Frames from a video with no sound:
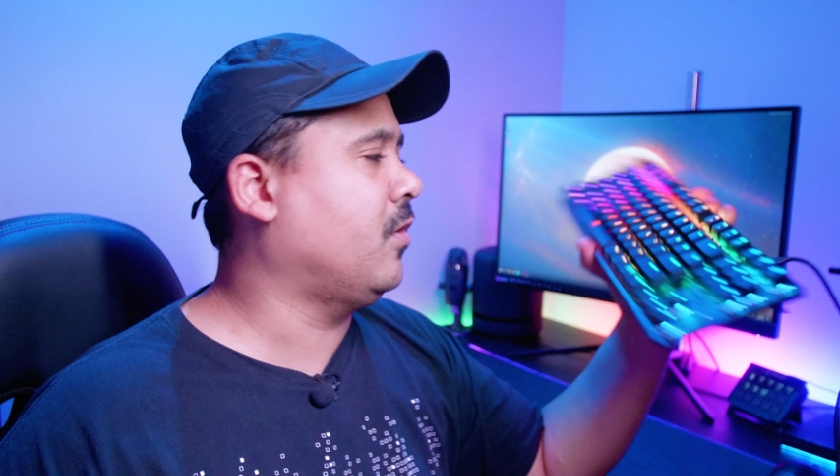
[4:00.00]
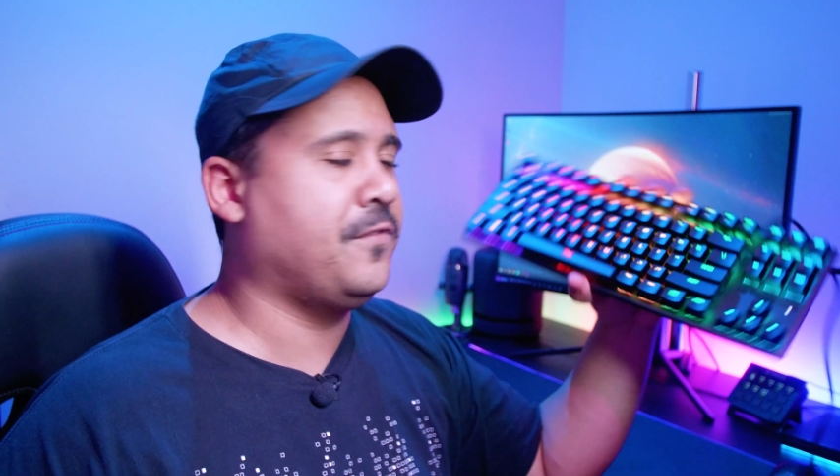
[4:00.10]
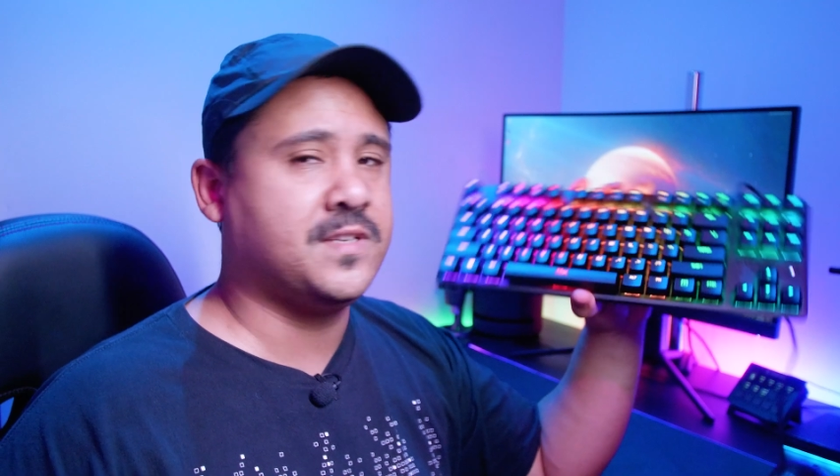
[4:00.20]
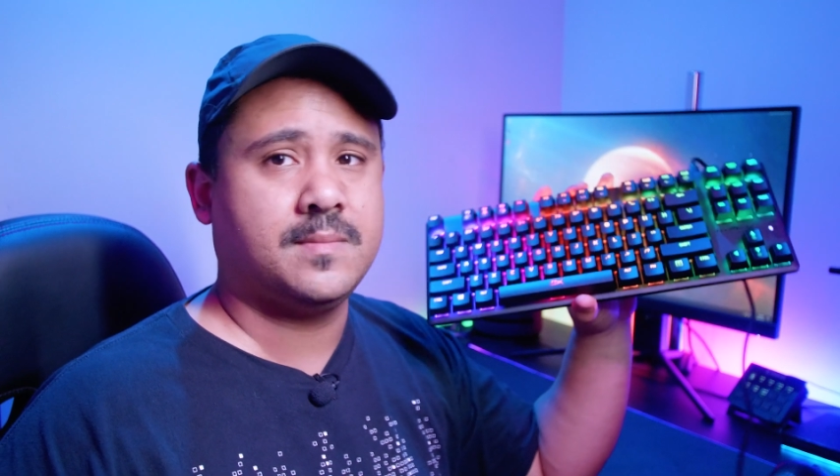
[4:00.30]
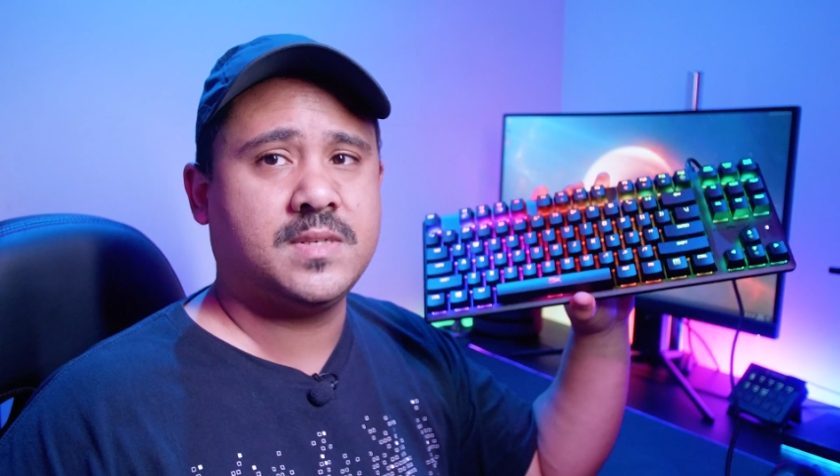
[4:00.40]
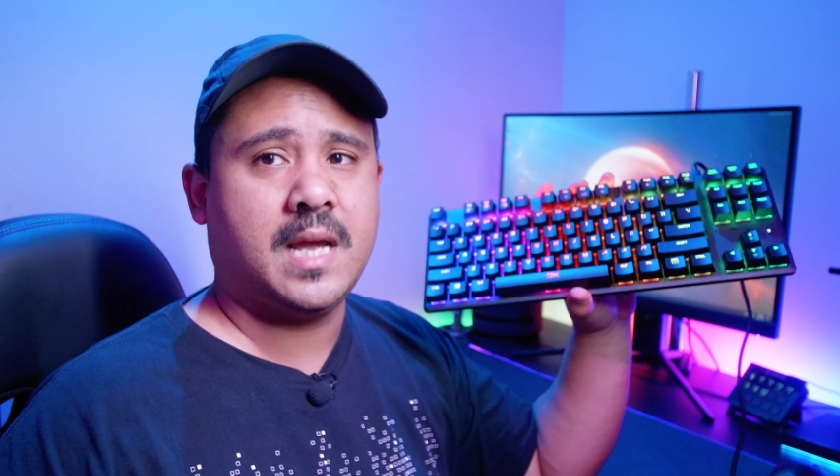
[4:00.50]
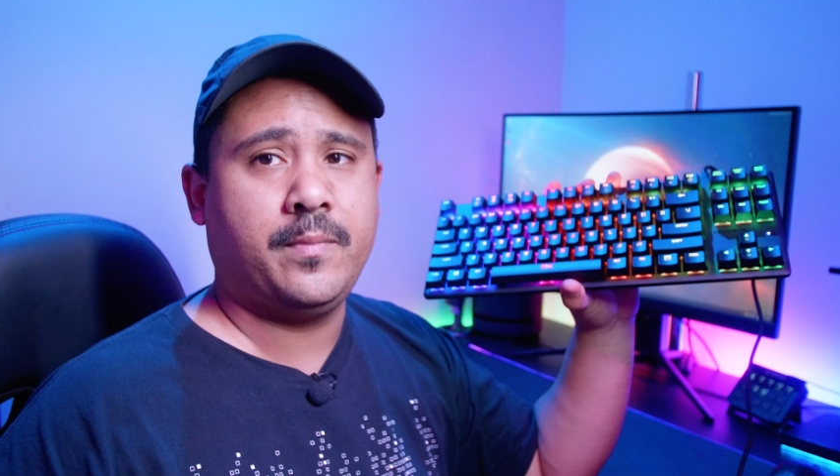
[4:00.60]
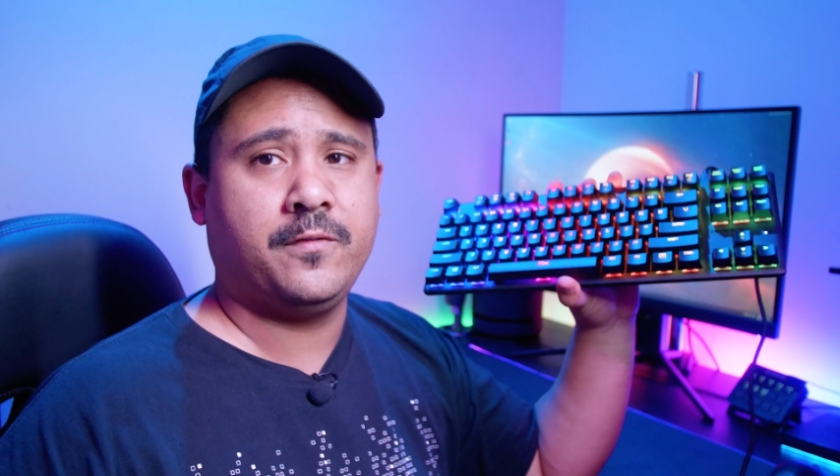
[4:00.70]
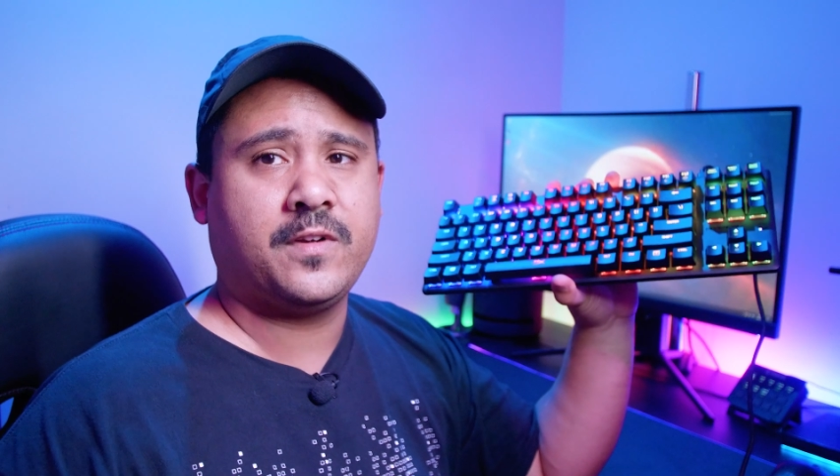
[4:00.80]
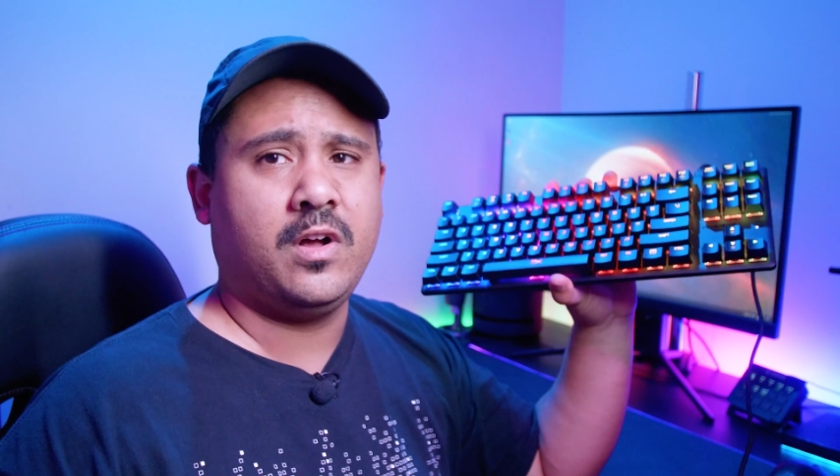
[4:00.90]
or for some
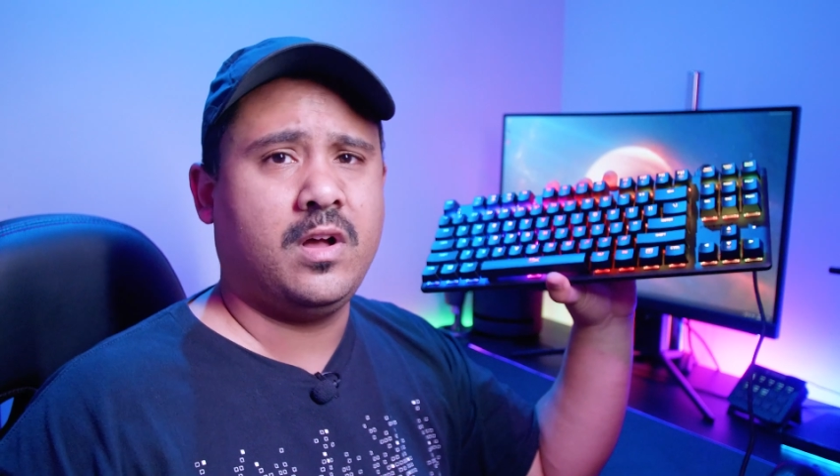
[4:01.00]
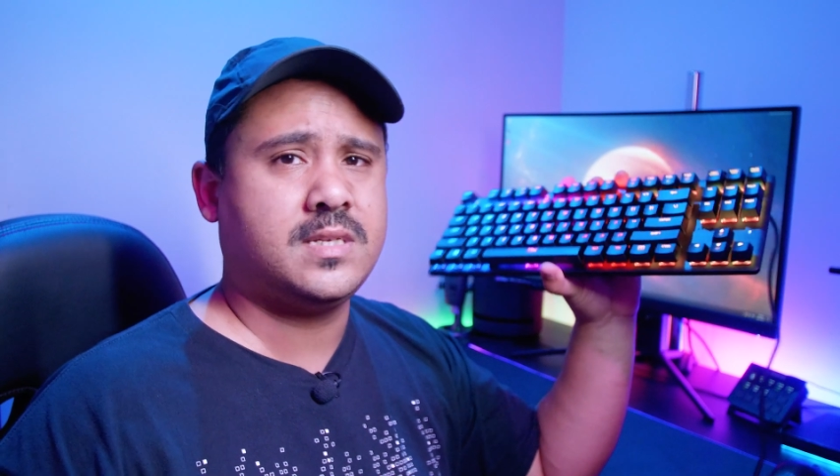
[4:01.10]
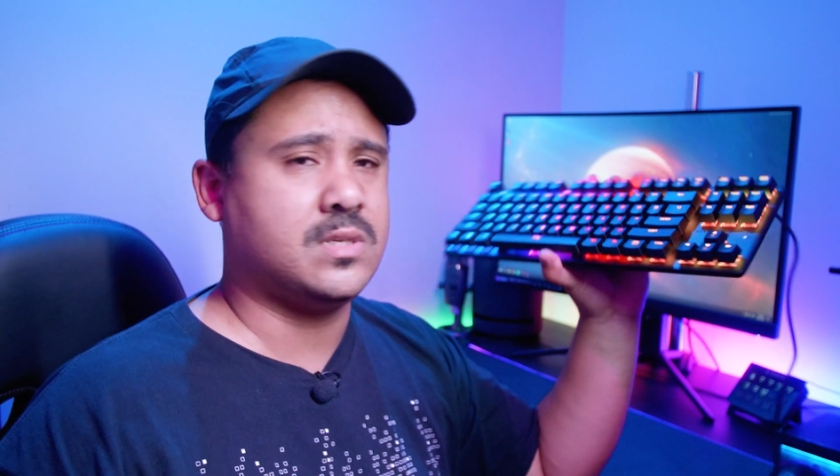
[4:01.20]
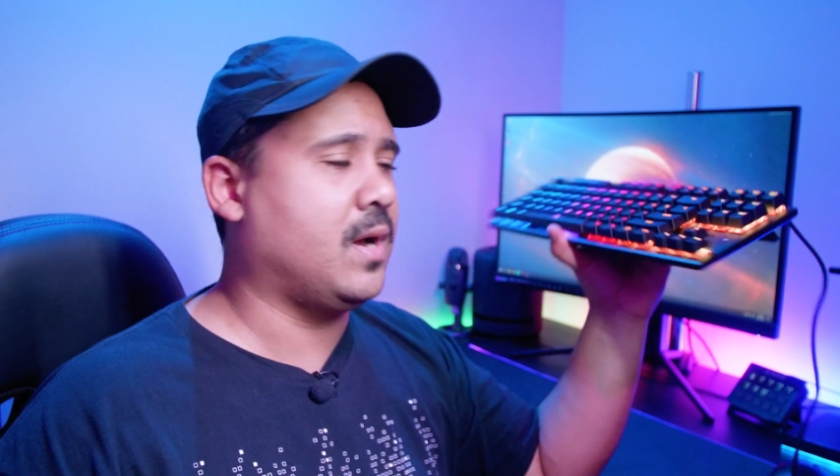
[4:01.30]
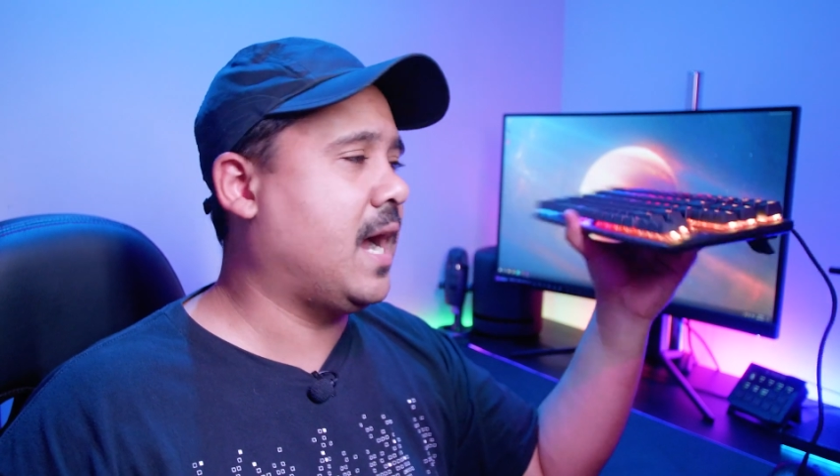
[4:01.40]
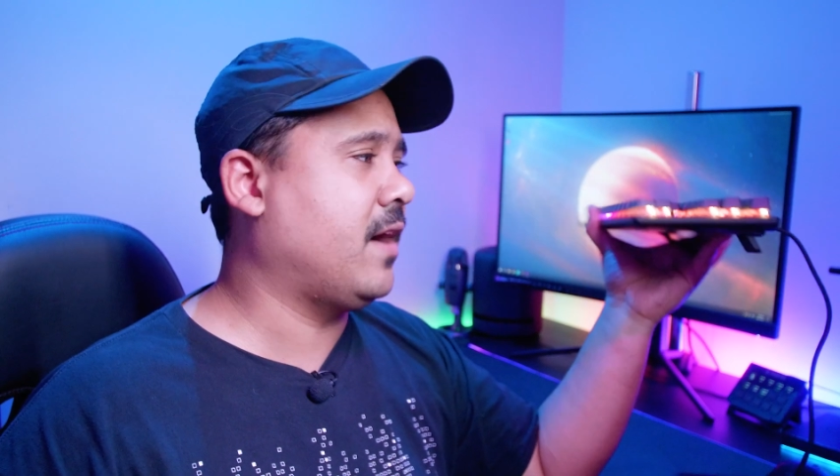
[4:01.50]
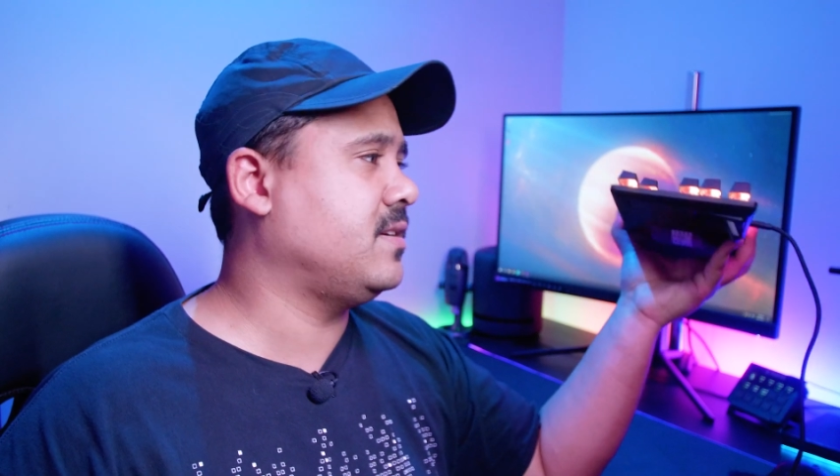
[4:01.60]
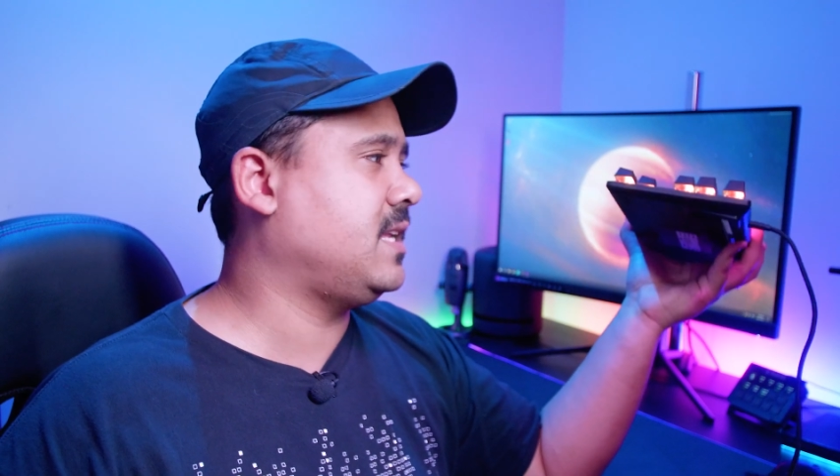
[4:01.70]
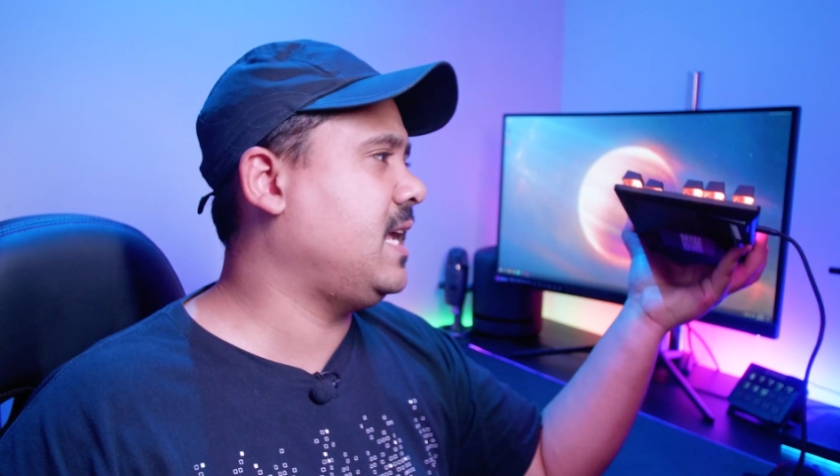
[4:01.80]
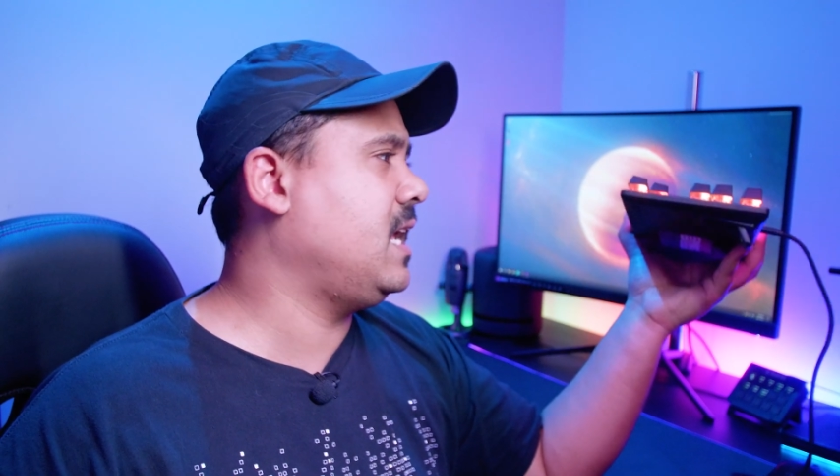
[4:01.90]
type of cost or
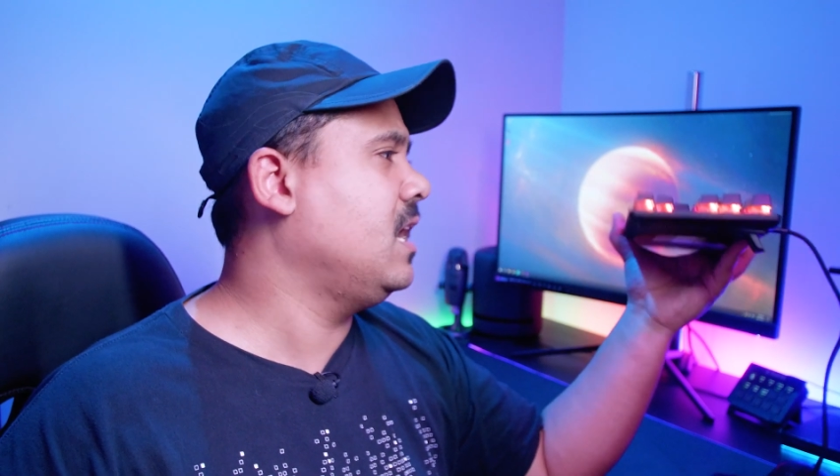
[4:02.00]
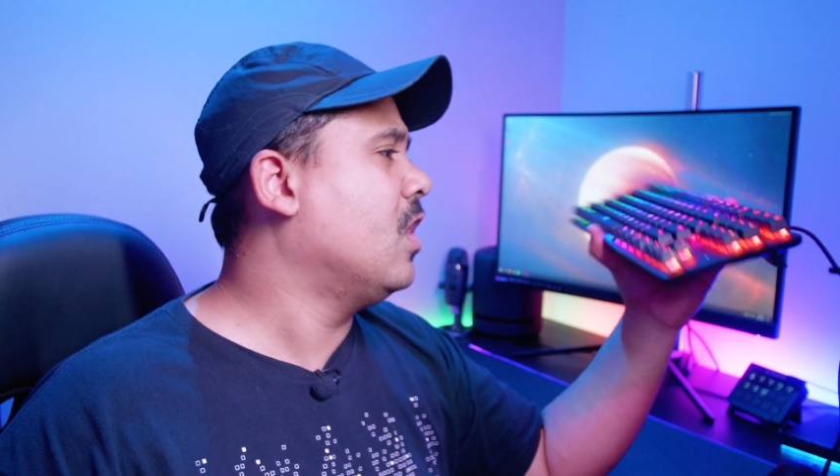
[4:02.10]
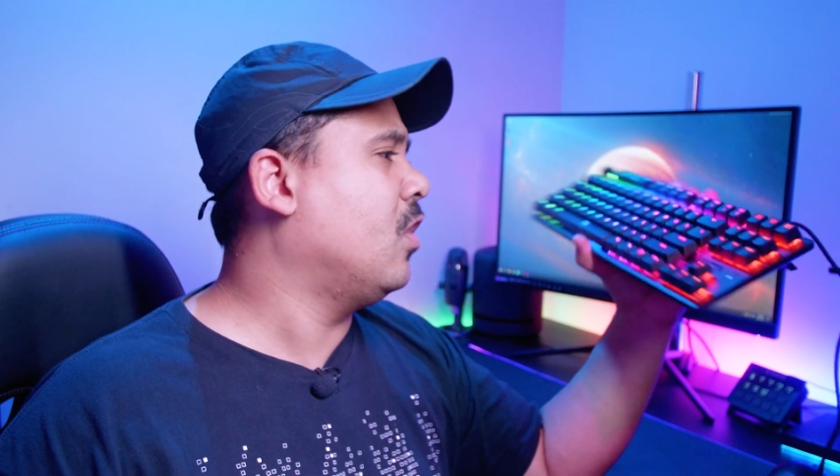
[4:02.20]
R&D,